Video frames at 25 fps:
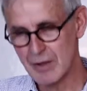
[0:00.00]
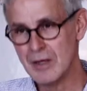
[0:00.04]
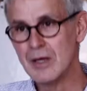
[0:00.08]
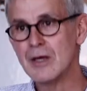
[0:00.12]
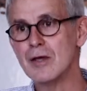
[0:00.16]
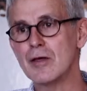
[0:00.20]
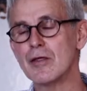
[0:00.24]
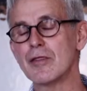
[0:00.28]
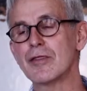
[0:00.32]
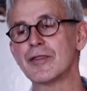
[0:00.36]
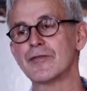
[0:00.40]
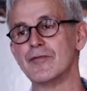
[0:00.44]

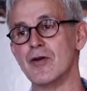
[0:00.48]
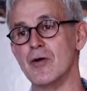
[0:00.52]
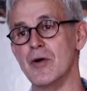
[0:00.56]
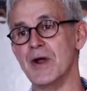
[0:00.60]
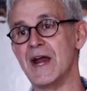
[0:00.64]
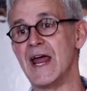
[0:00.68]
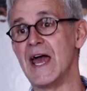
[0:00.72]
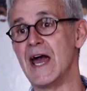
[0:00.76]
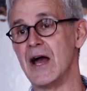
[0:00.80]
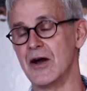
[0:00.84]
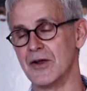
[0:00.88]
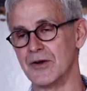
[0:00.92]
skull out
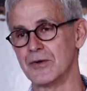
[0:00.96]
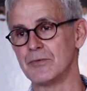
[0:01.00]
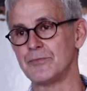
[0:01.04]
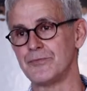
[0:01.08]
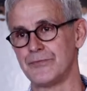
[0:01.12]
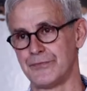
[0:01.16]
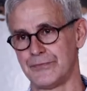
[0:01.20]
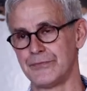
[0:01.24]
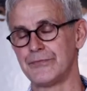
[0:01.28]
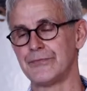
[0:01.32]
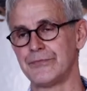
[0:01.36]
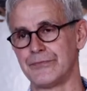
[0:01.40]
along with
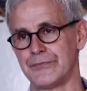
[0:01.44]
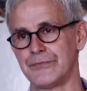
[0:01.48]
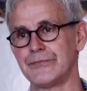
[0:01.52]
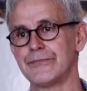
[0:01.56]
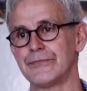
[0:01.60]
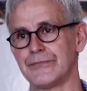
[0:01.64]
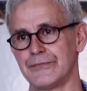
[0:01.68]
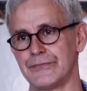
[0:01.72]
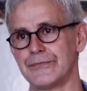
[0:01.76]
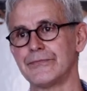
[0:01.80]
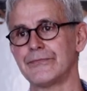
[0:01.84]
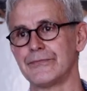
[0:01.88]
his other
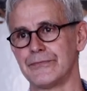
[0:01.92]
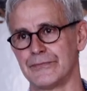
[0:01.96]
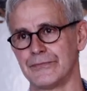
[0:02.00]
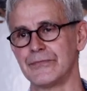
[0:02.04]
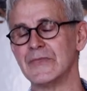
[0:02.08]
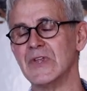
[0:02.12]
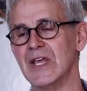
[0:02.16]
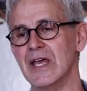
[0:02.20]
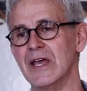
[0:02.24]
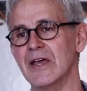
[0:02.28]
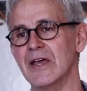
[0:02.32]
belongings.